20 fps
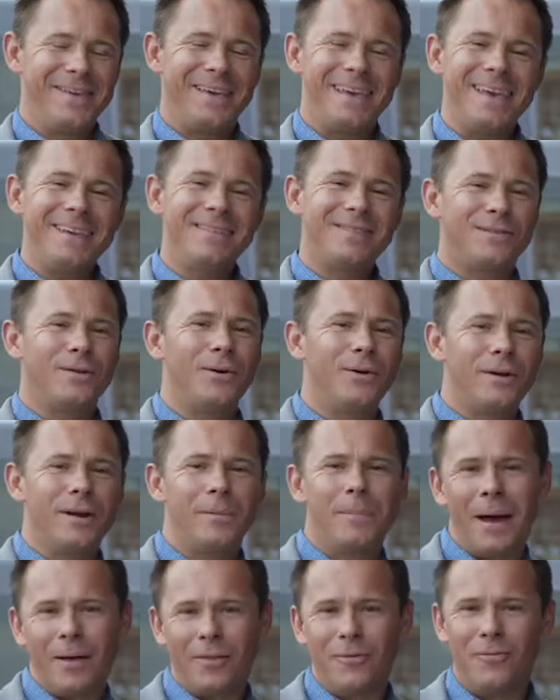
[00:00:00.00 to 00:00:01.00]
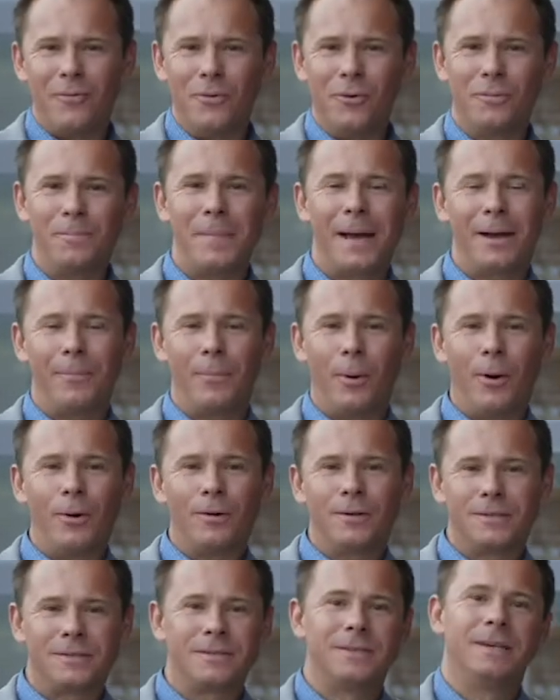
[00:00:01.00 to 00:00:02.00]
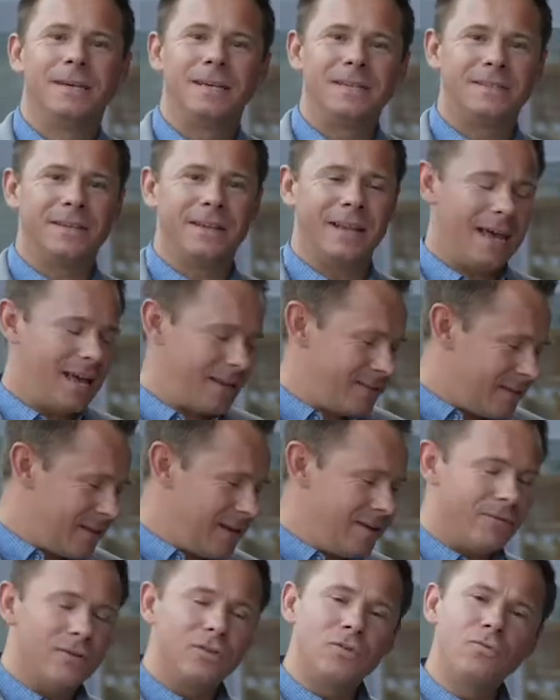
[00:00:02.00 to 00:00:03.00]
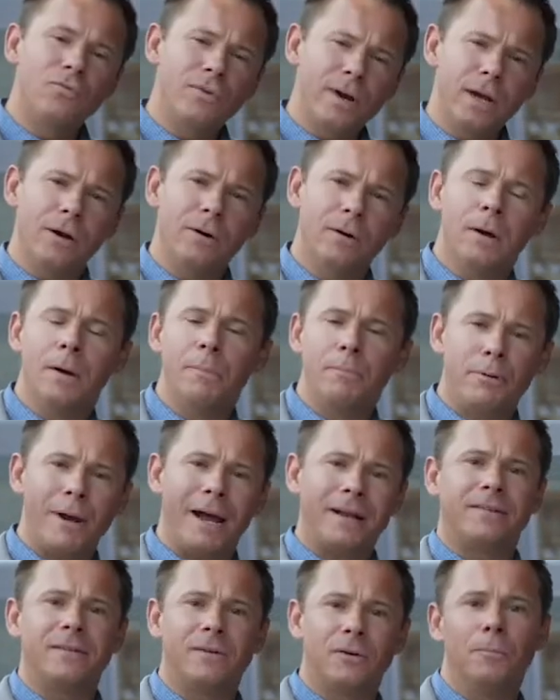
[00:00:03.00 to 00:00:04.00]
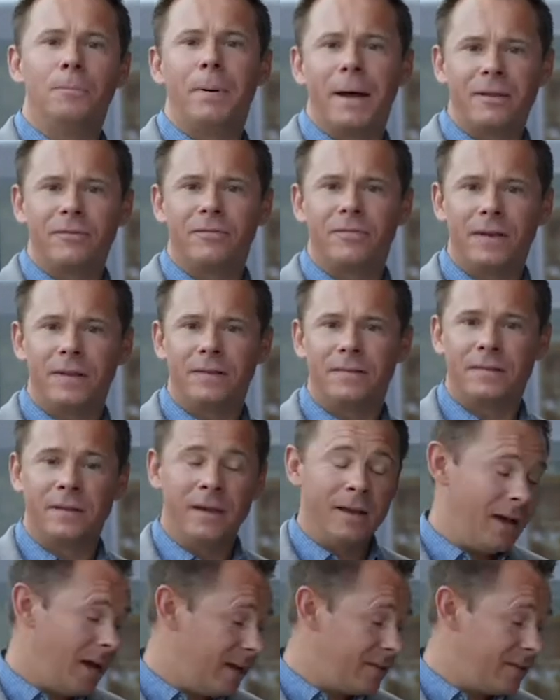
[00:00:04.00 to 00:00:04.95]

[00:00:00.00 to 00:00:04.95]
The key story about the Ford Megabox is that it delivers real practical benefits